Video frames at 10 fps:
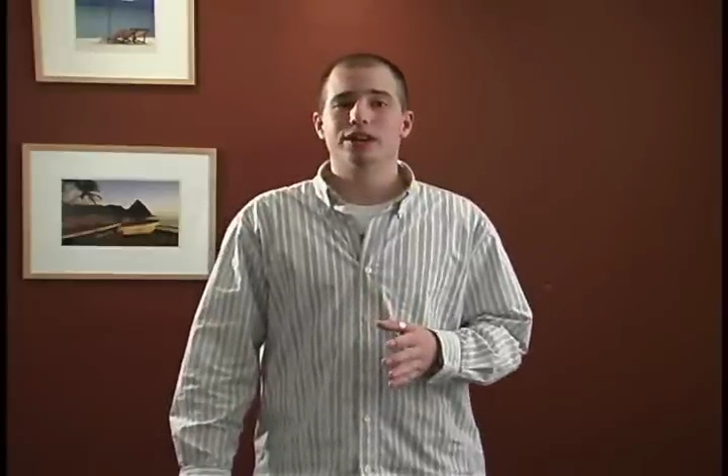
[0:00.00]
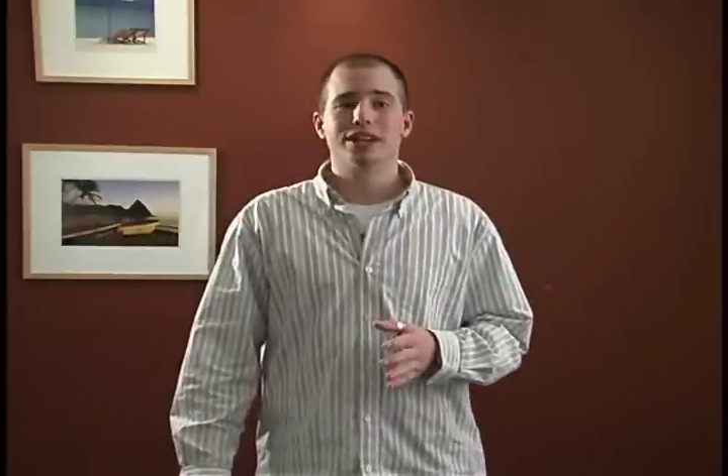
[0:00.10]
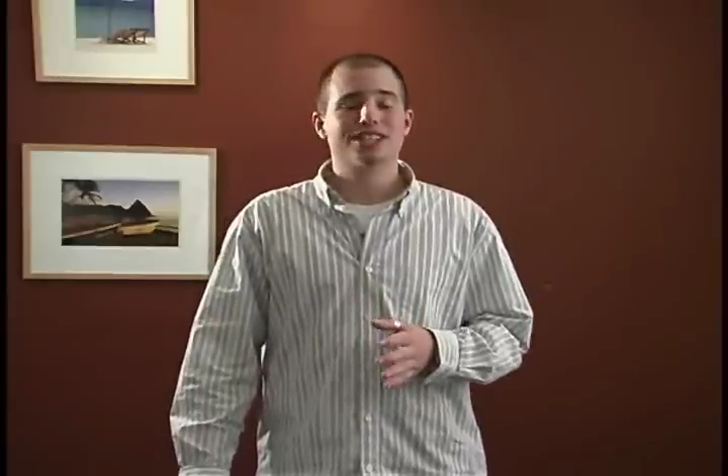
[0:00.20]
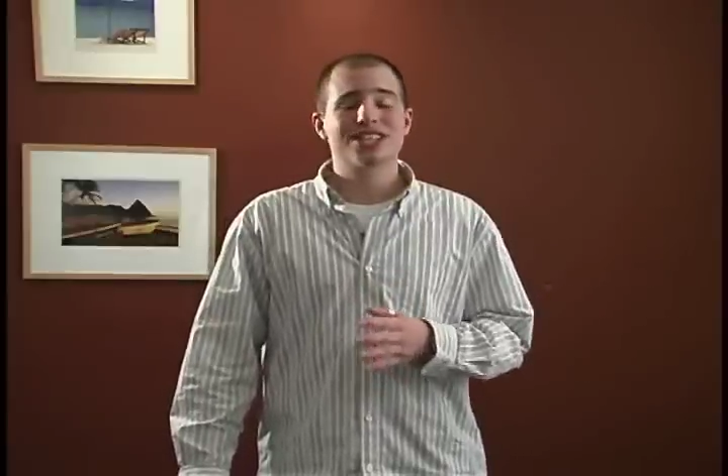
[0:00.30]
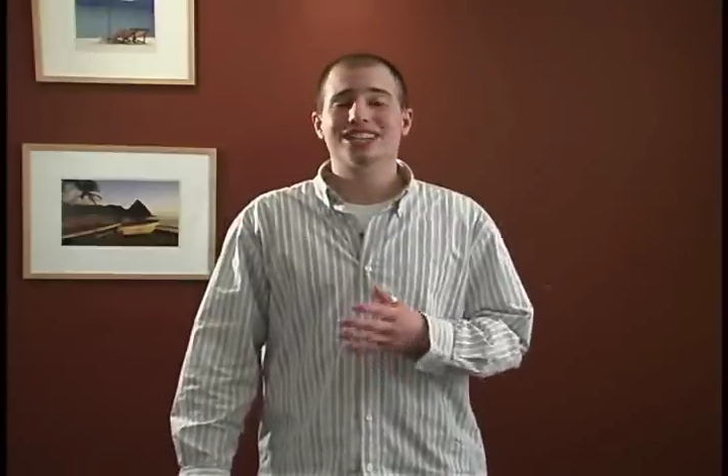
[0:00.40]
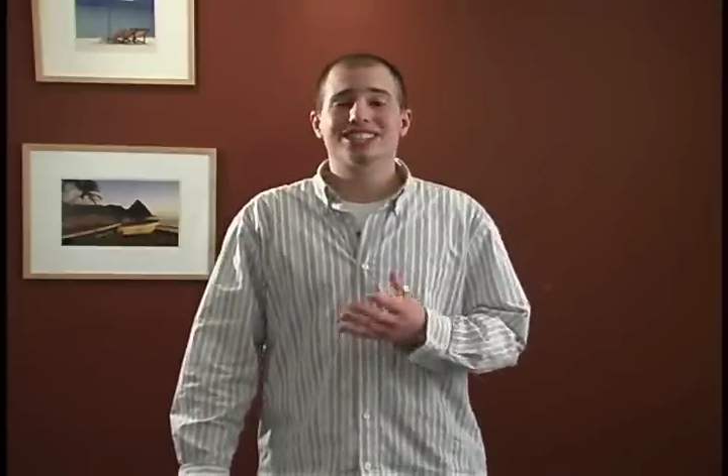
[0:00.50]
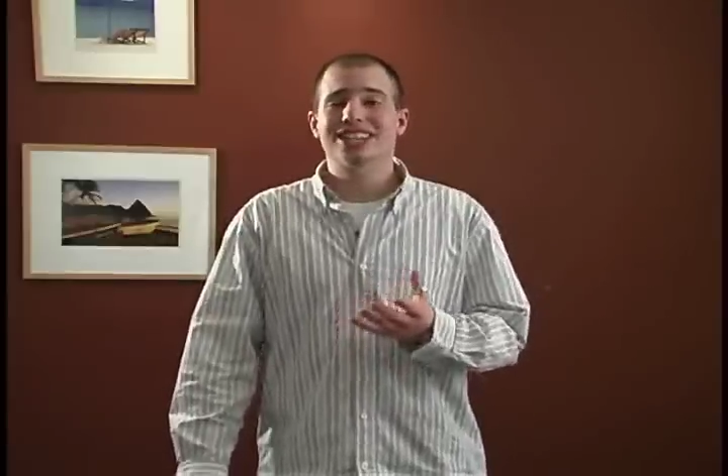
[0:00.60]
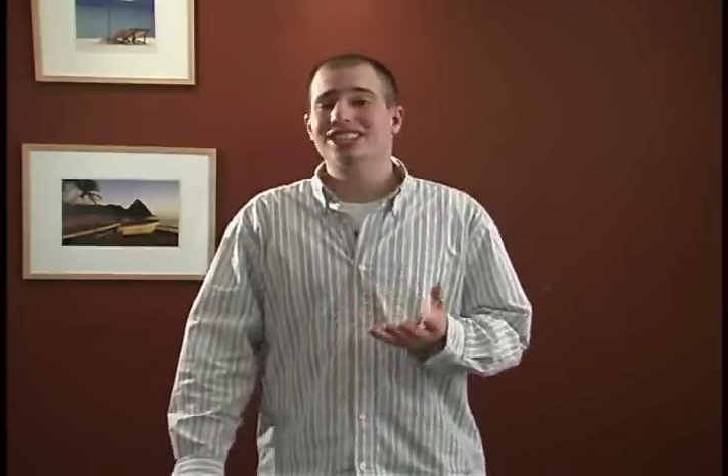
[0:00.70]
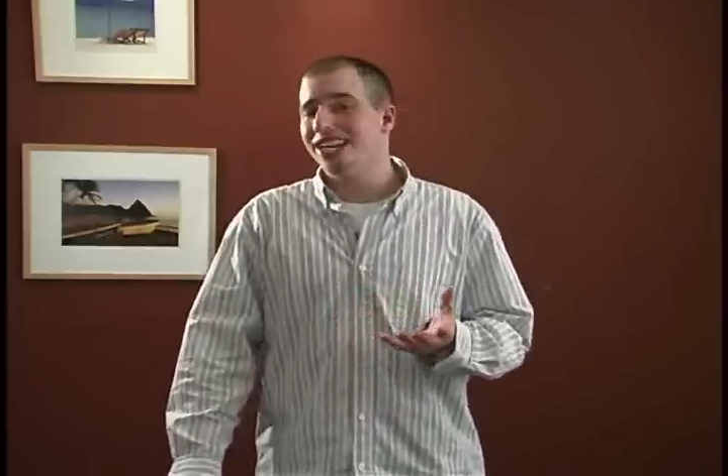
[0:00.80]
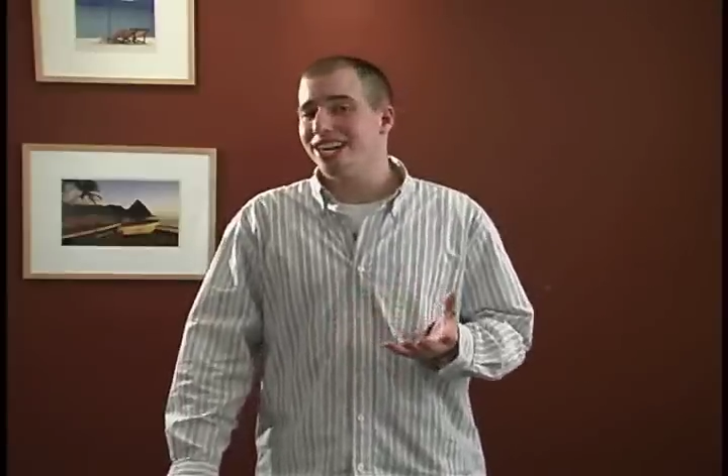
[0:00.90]
is not
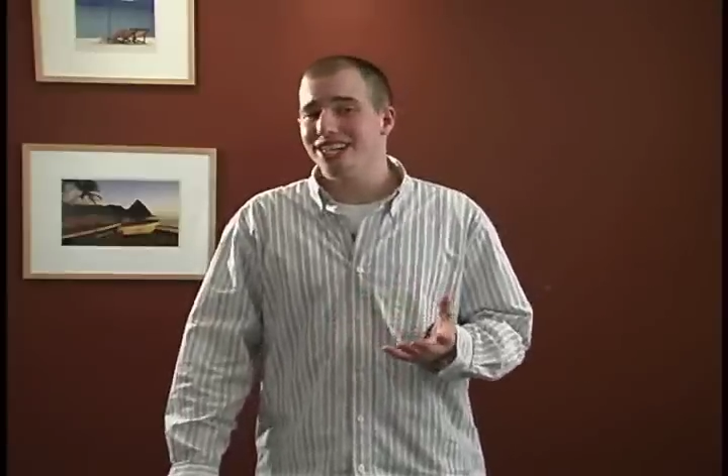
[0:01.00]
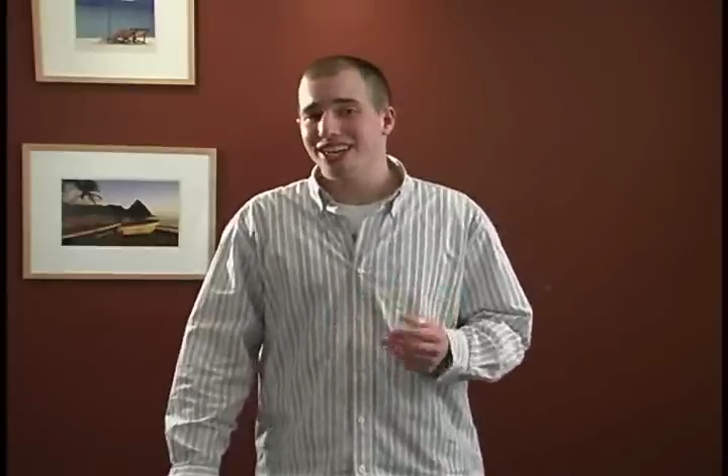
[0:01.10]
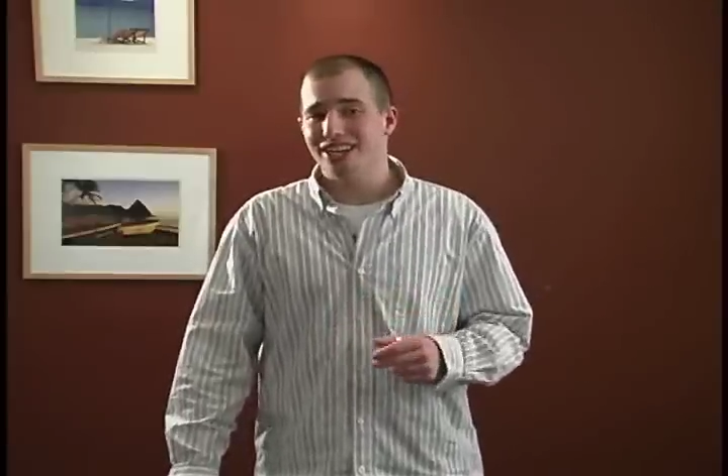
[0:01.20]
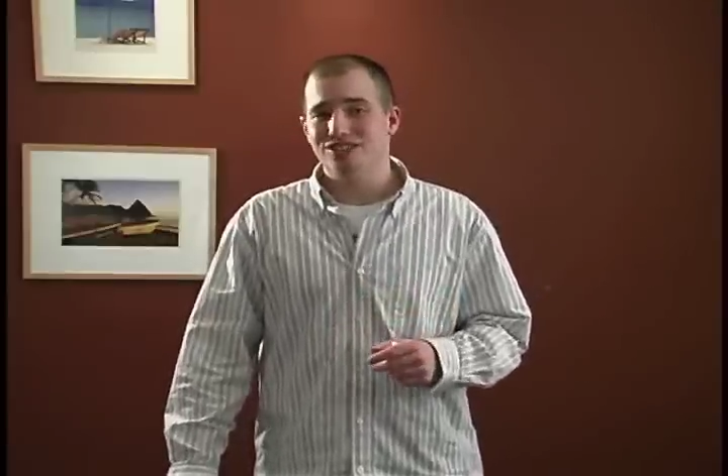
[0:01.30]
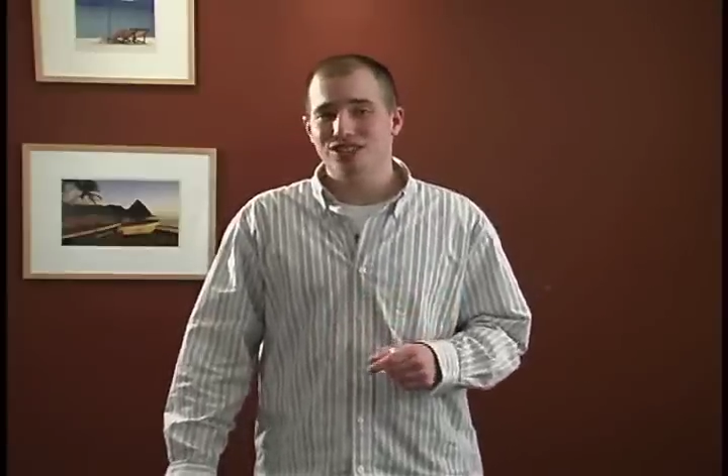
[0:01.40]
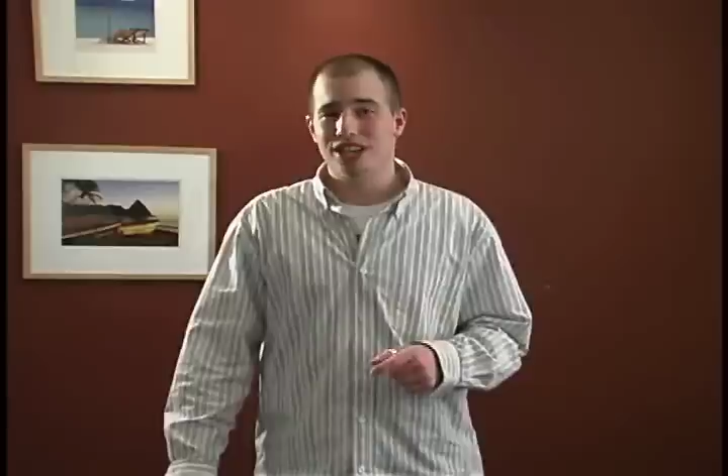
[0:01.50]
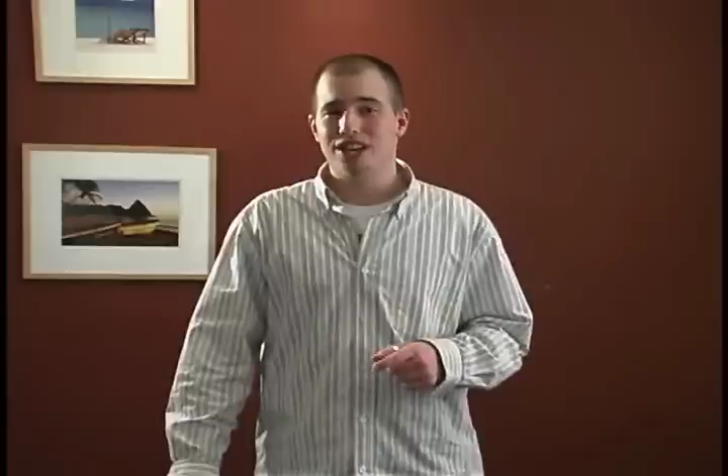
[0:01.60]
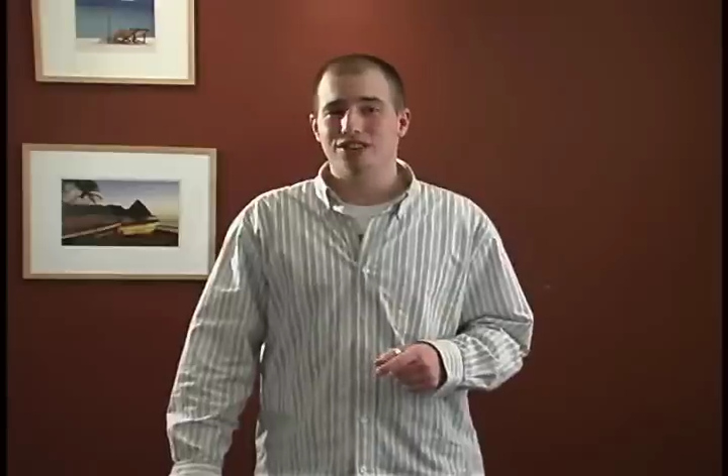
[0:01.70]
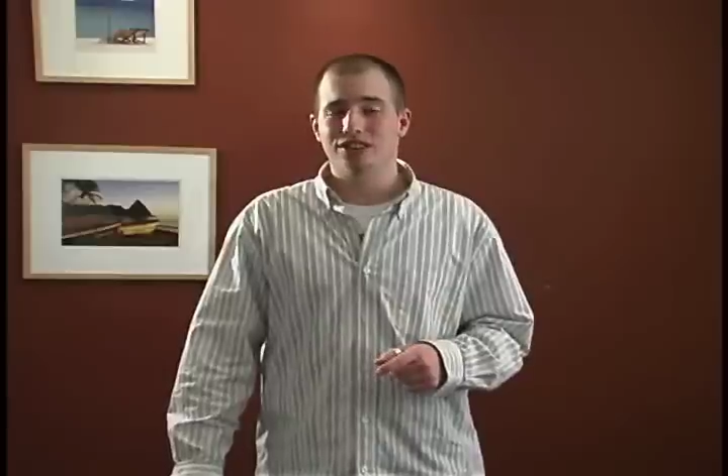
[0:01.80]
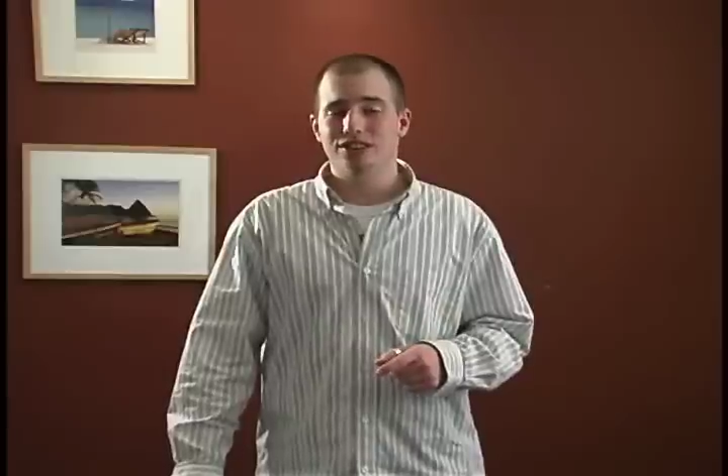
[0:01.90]
set to any kind of
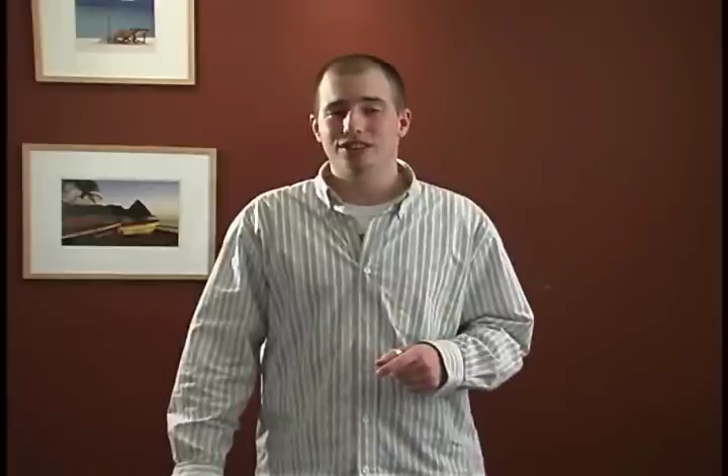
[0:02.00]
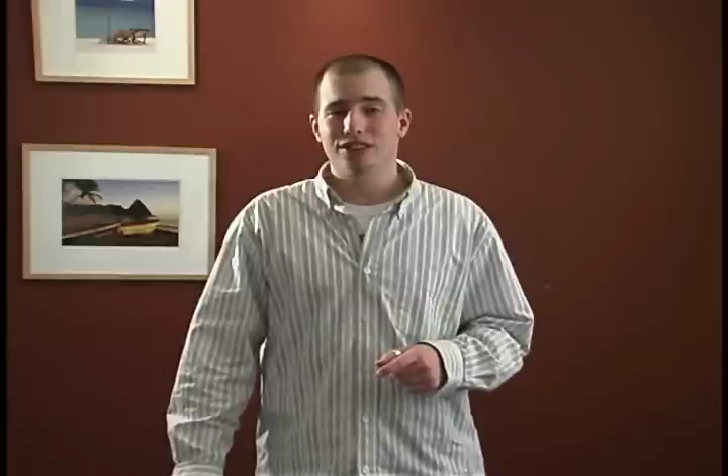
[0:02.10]
standard.